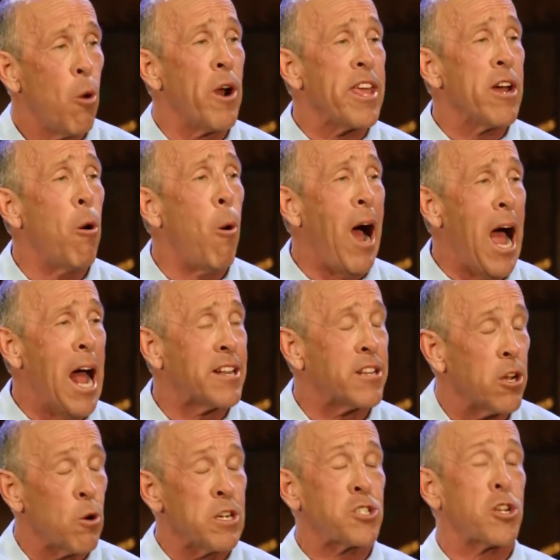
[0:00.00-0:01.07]
What do you
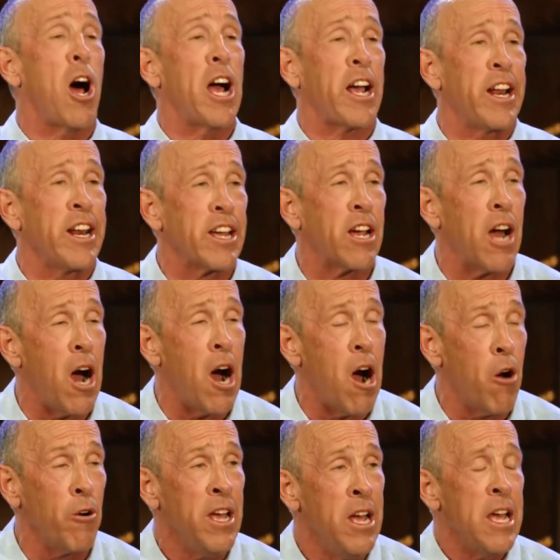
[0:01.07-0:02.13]
want? Quit talking in
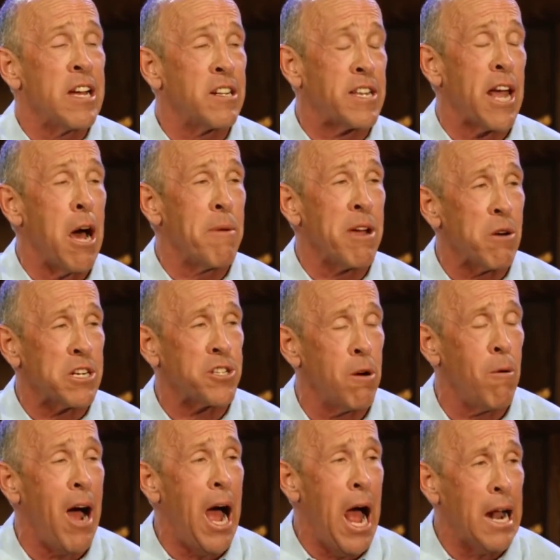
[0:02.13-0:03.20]
code and tell me what
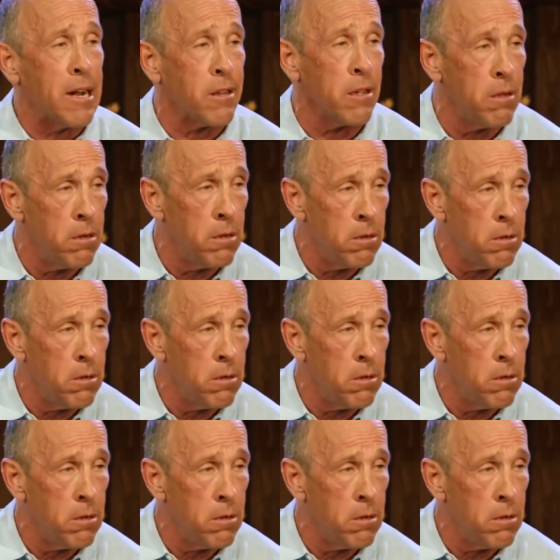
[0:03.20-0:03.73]
you want.